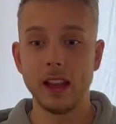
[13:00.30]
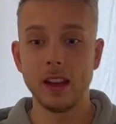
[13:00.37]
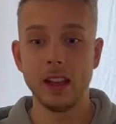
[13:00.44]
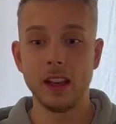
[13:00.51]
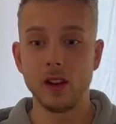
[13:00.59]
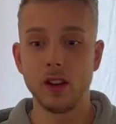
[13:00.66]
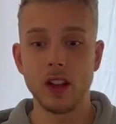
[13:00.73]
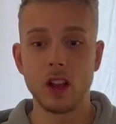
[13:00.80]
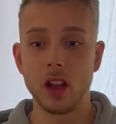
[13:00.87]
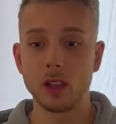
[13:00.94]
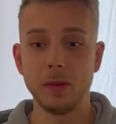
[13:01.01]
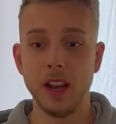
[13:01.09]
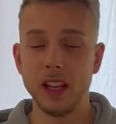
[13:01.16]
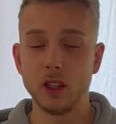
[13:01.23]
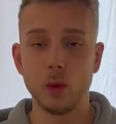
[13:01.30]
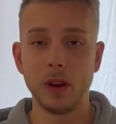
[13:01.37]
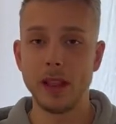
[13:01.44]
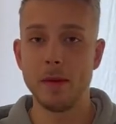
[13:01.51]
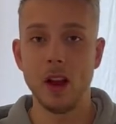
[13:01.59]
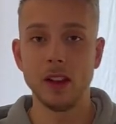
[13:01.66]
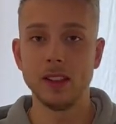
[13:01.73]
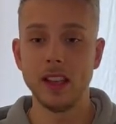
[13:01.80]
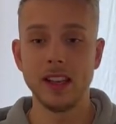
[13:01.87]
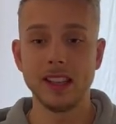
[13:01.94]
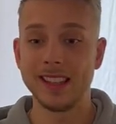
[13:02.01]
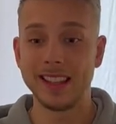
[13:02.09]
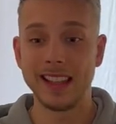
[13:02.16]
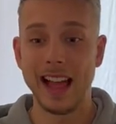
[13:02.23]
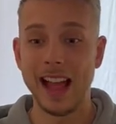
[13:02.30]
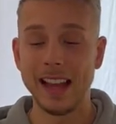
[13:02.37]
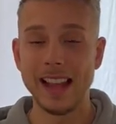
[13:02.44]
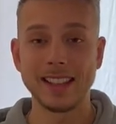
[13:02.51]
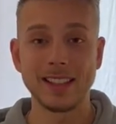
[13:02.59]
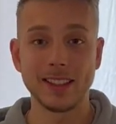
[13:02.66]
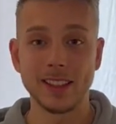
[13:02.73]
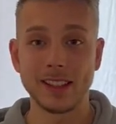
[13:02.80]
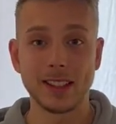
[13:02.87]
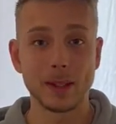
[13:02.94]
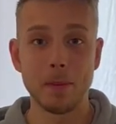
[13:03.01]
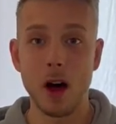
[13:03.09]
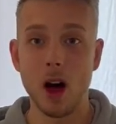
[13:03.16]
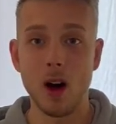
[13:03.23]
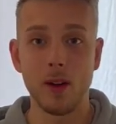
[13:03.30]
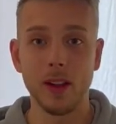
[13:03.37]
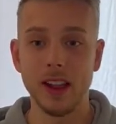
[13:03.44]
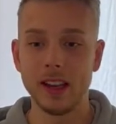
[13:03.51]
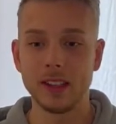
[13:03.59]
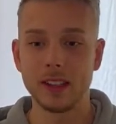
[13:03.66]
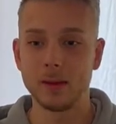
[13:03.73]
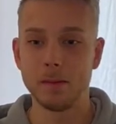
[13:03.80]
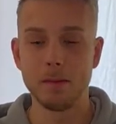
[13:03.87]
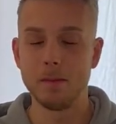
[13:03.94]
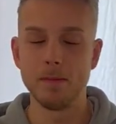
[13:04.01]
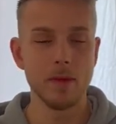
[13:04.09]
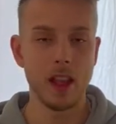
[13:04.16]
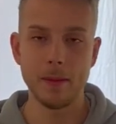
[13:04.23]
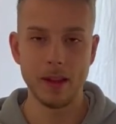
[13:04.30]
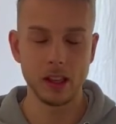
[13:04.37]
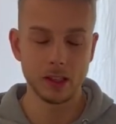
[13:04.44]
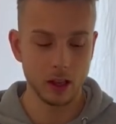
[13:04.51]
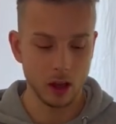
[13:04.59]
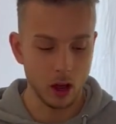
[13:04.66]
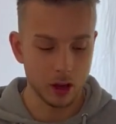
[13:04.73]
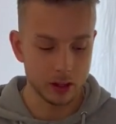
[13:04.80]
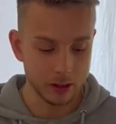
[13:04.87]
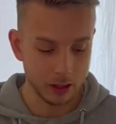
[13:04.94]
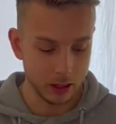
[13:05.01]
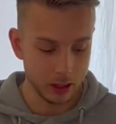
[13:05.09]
it literally cost me like 20 bucks, and it's light, it's small, it is amazing, honestly.